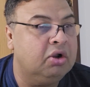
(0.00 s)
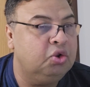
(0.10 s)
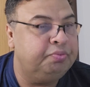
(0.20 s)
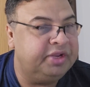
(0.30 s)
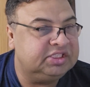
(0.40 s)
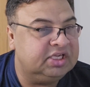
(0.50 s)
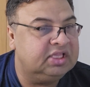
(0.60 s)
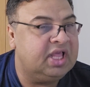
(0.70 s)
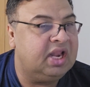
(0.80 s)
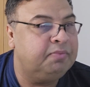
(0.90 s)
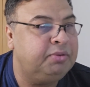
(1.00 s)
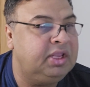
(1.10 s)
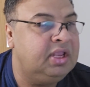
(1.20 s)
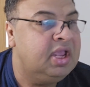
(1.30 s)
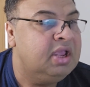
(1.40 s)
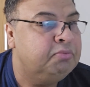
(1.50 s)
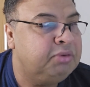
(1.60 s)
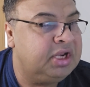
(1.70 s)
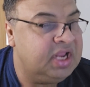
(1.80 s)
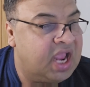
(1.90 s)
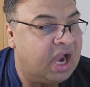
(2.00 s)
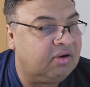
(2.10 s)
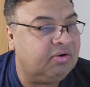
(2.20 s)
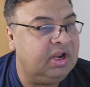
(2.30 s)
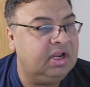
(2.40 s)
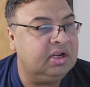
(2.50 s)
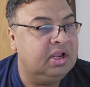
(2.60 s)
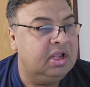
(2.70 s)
occupational therapy, pediatric,